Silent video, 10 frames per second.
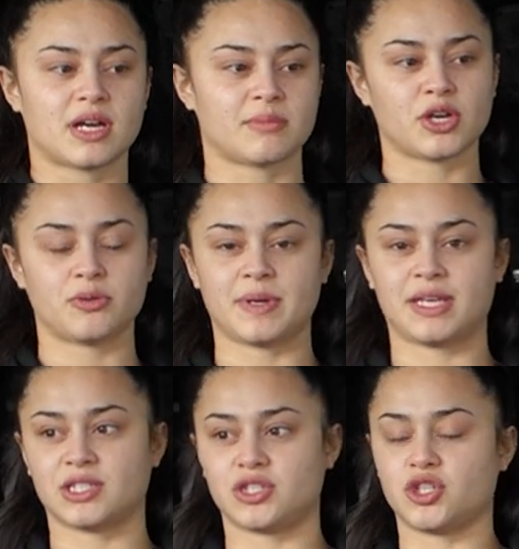I'm
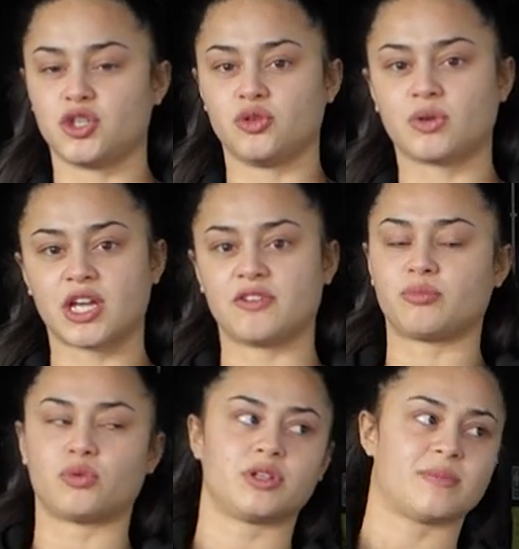hoping to kind
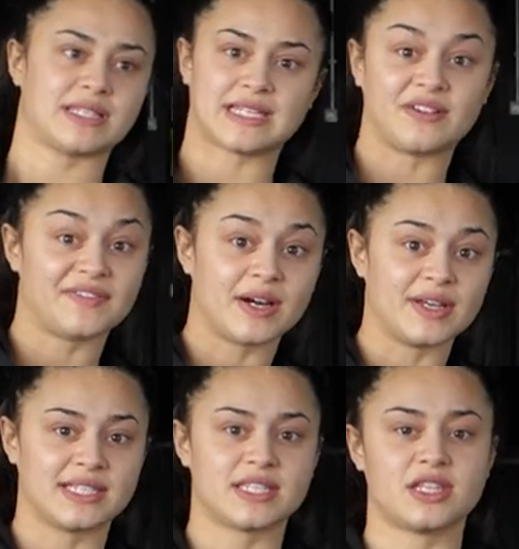of broaden myself
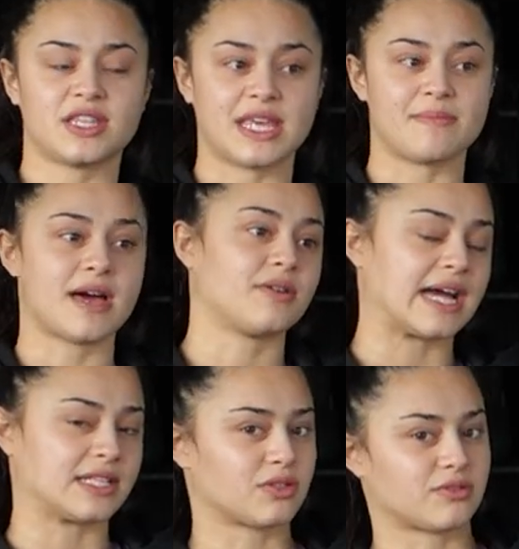out into the male
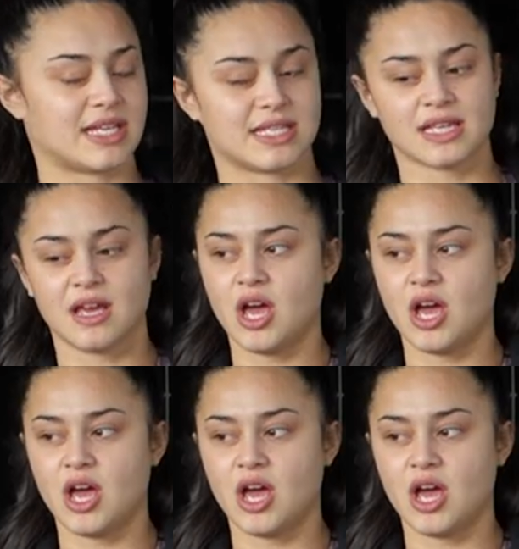categories,